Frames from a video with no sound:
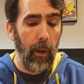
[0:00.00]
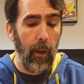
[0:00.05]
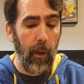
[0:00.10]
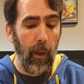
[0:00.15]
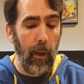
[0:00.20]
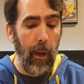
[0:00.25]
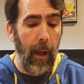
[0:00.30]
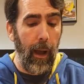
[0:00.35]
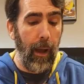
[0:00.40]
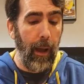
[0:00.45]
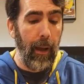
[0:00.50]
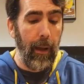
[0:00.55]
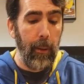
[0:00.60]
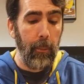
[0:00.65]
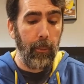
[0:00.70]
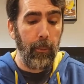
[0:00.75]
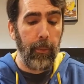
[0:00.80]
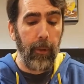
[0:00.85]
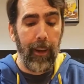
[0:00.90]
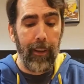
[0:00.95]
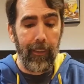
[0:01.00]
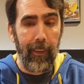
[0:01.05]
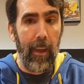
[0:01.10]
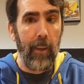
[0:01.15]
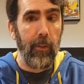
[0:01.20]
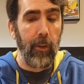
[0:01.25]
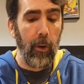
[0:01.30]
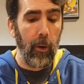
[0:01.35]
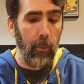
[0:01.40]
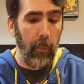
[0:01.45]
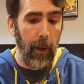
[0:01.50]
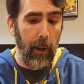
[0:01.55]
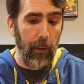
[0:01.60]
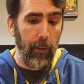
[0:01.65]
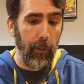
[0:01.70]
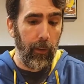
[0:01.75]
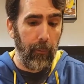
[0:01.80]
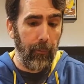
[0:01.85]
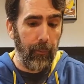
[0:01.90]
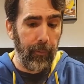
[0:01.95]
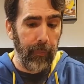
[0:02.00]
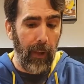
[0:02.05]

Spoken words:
I like to have a good mix.